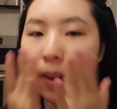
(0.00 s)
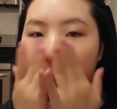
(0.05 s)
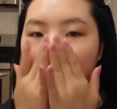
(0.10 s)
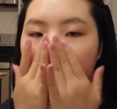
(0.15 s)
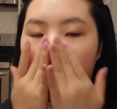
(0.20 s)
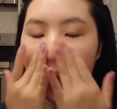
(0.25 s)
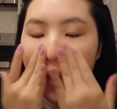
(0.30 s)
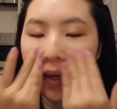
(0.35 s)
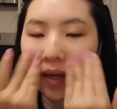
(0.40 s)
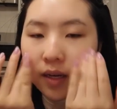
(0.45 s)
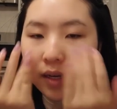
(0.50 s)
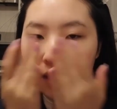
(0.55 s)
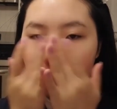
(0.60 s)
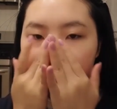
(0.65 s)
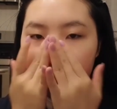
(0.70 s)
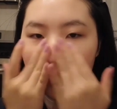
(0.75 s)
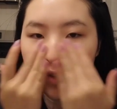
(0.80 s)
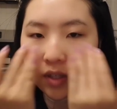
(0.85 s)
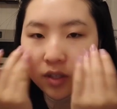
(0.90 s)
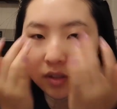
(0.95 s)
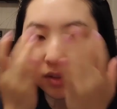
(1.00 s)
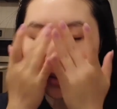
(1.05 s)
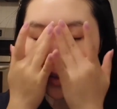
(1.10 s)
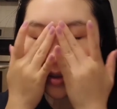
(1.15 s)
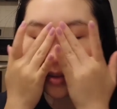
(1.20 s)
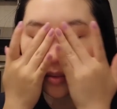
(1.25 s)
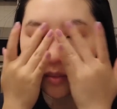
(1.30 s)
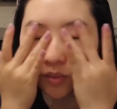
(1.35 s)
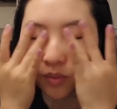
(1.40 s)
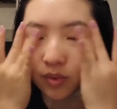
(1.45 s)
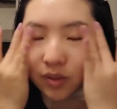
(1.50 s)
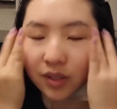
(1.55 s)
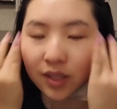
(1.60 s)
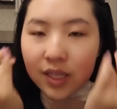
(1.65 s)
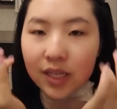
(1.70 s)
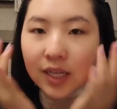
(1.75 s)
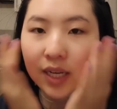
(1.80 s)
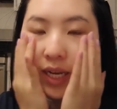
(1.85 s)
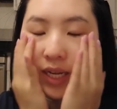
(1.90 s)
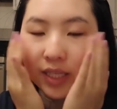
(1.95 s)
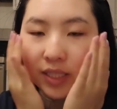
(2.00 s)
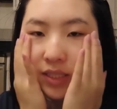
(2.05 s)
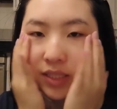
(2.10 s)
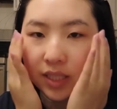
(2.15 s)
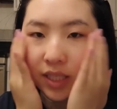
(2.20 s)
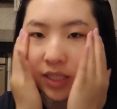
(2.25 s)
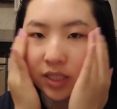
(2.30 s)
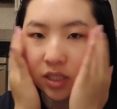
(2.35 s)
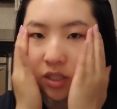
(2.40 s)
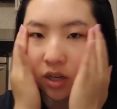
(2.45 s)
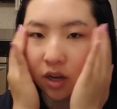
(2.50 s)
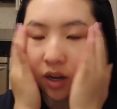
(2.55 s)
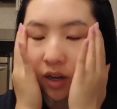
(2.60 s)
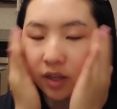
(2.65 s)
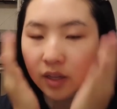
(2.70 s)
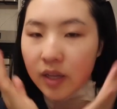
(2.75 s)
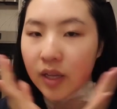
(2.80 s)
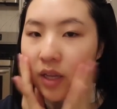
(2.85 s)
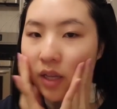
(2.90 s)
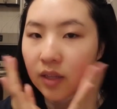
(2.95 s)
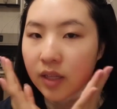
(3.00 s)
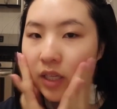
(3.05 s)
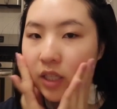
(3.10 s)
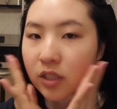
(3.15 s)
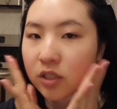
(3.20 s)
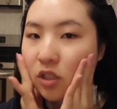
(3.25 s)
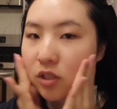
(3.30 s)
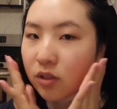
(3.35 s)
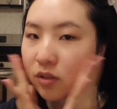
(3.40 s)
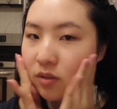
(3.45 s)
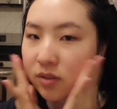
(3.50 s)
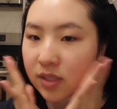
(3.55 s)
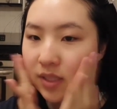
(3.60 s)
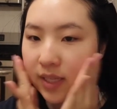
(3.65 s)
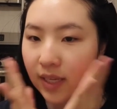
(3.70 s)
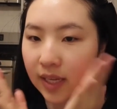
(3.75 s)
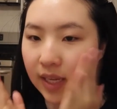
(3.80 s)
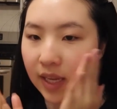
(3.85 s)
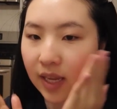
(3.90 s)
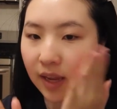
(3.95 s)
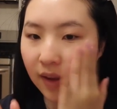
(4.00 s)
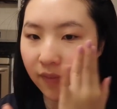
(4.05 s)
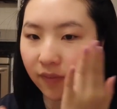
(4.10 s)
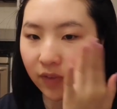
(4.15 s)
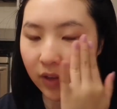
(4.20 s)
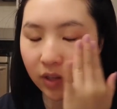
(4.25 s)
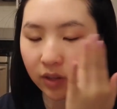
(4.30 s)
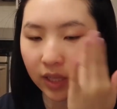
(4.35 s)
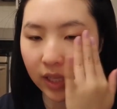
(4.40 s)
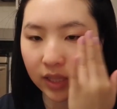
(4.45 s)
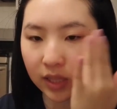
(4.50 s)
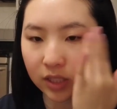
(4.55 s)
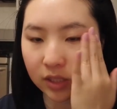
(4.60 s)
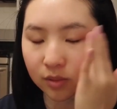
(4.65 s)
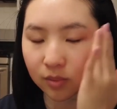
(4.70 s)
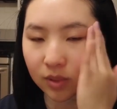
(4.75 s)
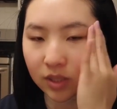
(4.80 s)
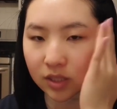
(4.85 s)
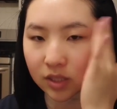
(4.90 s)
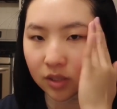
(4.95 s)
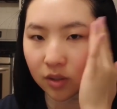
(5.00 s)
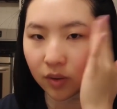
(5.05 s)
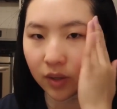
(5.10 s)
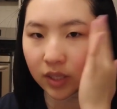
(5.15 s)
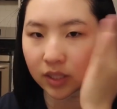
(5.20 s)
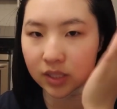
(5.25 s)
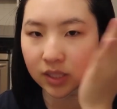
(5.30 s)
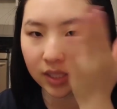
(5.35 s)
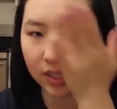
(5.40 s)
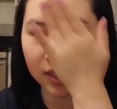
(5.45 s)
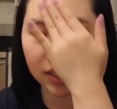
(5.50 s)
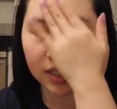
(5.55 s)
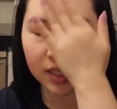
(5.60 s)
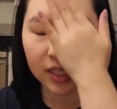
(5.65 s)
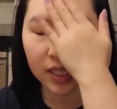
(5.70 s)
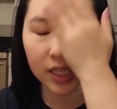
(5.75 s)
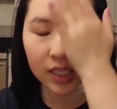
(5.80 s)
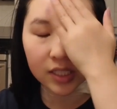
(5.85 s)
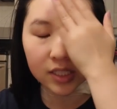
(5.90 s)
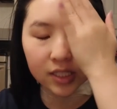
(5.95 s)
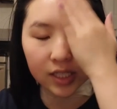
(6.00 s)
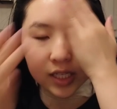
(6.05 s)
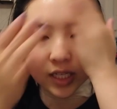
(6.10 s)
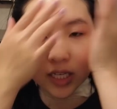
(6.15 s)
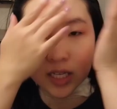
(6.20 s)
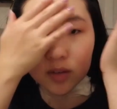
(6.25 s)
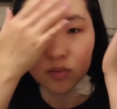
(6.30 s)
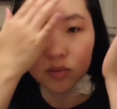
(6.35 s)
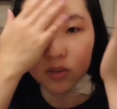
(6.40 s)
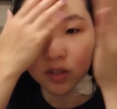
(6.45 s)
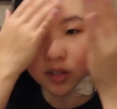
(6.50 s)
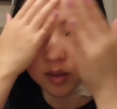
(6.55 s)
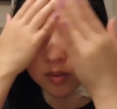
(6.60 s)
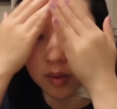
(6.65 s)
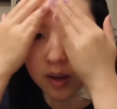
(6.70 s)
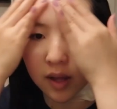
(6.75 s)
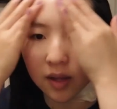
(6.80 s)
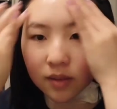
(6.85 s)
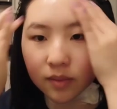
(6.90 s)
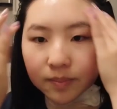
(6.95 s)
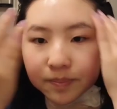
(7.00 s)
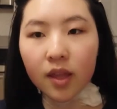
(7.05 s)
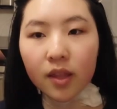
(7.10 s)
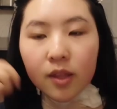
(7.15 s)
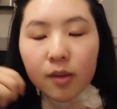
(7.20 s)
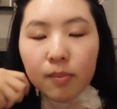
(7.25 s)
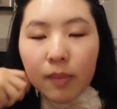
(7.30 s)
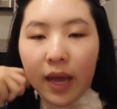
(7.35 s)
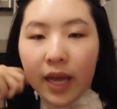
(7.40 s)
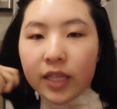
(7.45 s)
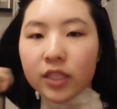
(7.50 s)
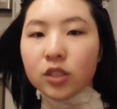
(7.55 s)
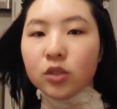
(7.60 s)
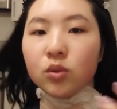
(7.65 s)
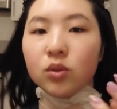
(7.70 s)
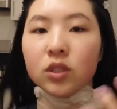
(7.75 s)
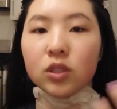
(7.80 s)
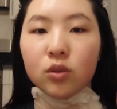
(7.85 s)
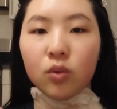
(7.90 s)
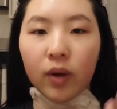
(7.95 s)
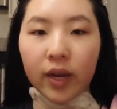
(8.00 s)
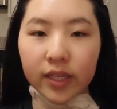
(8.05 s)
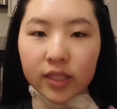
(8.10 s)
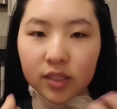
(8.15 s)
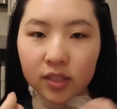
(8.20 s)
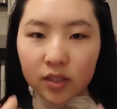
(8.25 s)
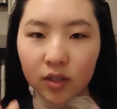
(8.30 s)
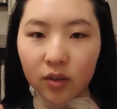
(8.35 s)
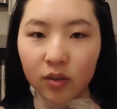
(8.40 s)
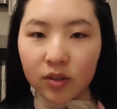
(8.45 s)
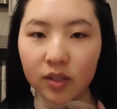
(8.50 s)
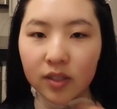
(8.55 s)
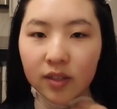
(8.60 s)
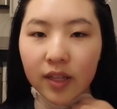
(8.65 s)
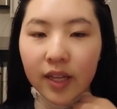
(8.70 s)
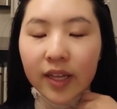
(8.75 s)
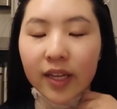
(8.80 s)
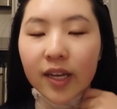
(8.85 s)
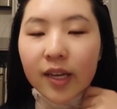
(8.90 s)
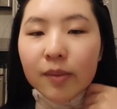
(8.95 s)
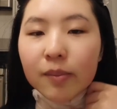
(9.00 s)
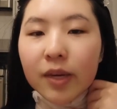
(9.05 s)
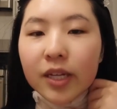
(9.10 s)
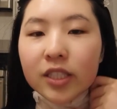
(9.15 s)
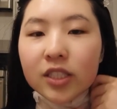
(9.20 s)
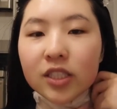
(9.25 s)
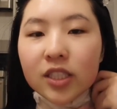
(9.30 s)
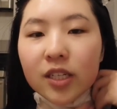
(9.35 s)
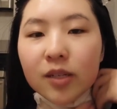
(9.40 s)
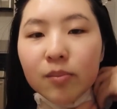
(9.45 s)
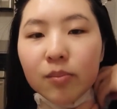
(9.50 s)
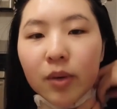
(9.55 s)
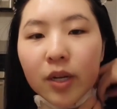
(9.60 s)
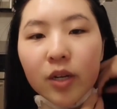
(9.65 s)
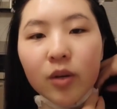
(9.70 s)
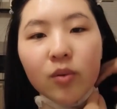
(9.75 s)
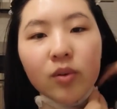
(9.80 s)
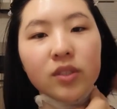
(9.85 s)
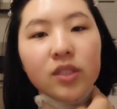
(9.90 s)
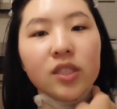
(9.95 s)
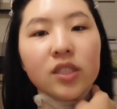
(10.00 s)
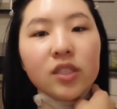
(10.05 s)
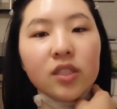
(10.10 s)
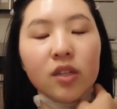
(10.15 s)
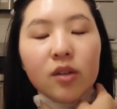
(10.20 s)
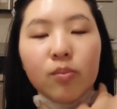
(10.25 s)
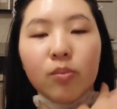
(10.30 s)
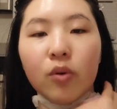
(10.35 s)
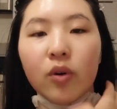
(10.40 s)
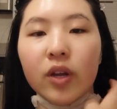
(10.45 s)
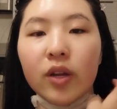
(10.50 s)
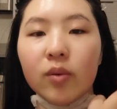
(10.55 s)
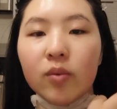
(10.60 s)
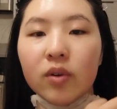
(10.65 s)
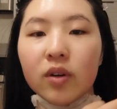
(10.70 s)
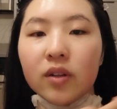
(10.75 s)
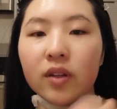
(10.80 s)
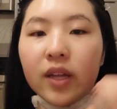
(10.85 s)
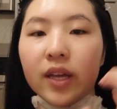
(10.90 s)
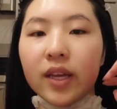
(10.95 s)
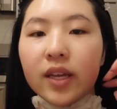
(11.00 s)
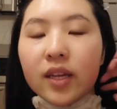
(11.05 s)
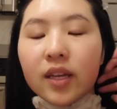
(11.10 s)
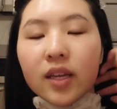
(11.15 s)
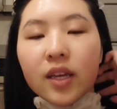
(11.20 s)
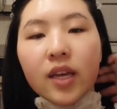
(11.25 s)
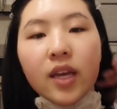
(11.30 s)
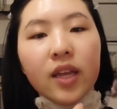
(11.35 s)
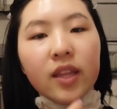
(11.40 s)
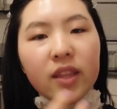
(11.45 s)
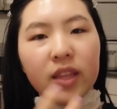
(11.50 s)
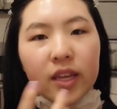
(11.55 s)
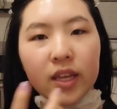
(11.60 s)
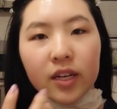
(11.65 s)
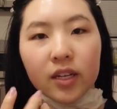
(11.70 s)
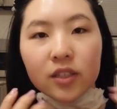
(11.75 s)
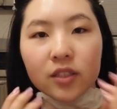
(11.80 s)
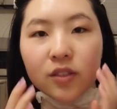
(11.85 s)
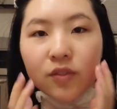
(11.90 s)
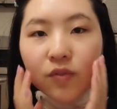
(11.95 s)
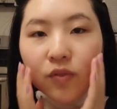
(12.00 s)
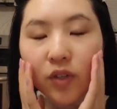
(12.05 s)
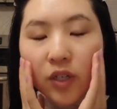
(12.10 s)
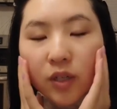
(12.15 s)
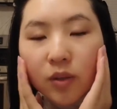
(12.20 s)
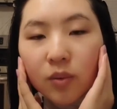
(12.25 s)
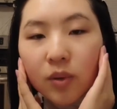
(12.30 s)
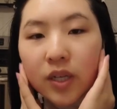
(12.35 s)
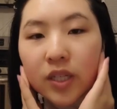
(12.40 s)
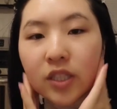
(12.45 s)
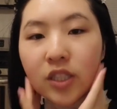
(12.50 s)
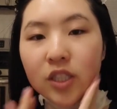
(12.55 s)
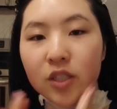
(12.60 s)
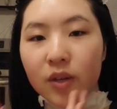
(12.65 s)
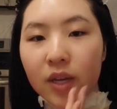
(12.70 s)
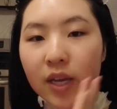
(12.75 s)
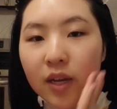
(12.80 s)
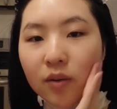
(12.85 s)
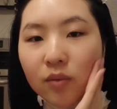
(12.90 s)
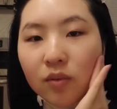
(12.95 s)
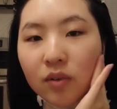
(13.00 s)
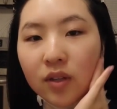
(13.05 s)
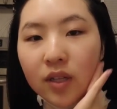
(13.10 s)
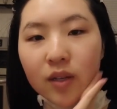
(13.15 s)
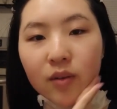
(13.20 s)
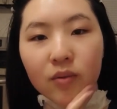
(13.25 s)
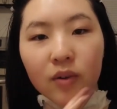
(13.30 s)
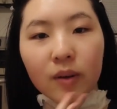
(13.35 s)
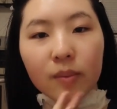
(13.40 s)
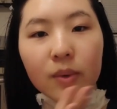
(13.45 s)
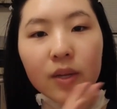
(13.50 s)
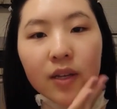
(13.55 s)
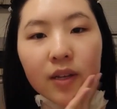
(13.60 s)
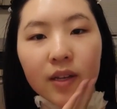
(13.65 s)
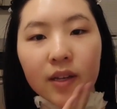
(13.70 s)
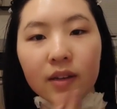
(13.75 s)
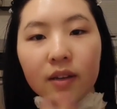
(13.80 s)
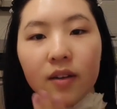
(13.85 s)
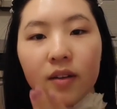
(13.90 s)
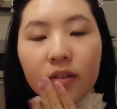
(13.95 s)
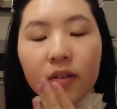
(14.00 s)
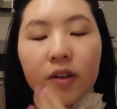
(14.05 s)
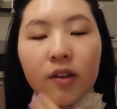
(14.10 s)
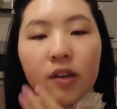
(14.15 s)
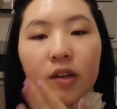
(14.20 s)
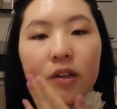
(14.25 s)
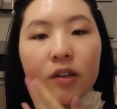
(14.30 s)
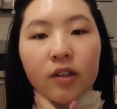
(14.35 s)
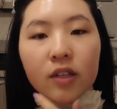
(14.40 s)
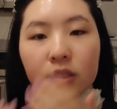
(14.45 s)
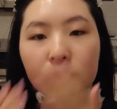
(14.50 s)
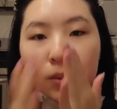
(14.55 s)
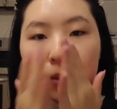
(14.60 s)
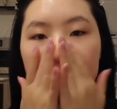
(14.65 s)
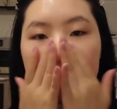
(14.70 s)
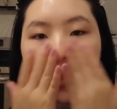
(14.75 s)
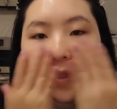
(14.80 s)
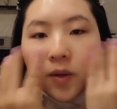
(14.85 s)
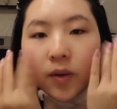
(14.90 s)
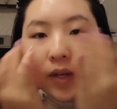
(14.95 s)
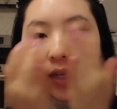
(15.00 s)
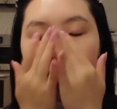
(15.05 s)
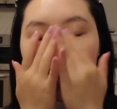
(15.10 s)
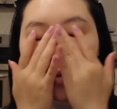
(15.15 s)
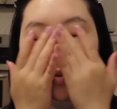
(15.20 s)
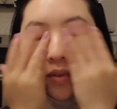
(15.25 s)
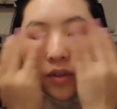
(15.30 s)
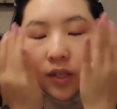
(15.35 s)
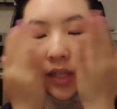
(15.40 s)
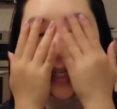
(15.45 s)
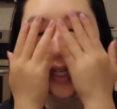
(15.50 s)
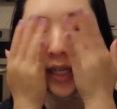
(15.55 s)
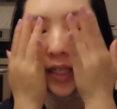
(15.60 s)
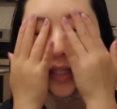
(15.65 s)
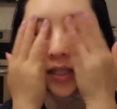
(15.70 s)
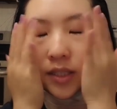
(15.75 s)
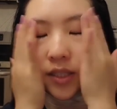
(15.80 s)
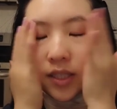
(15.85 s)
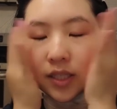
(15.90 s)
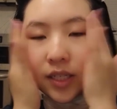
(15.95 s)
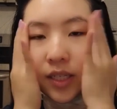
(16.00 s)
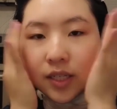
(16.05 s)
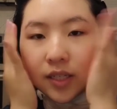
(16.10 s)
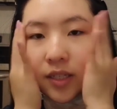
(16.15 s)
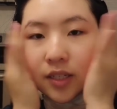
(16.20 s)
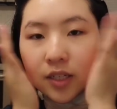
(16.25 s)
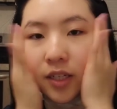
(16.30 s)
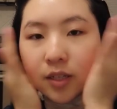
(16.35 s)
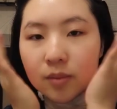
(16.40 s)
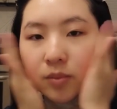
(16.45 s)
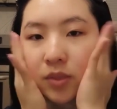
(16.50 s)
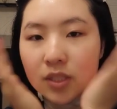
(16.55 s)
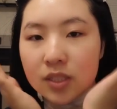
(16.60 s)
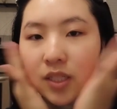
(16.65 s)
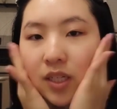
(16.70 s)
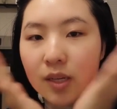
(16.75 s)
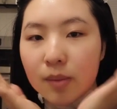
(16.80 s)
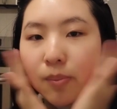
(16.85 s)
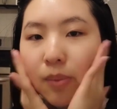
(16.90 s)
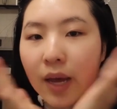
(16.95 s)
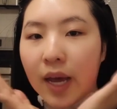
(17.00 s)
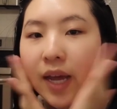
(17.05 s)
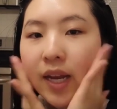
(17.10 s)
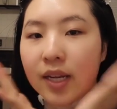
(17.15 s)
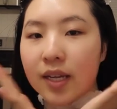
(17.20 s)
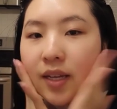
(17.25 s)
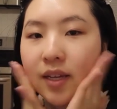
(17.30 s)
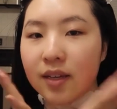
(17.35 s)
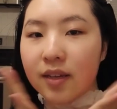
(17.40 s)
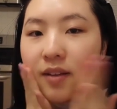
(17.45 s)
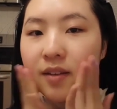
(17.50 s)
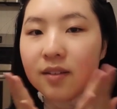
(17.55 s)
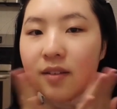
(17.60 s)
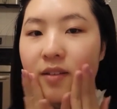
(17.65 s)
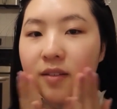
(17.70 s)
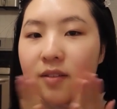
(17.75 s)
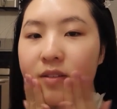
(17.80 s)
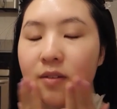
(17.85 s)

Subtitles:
and it feels really nice. It's not like too sticky. I feel like this one is going to sink in really well. The mask was quite soaked like I mentioned, but it wasn't to the point where like the Innisfree ones you can't really rub it in. This one is going in really nicely. I'm just gonna pat it in.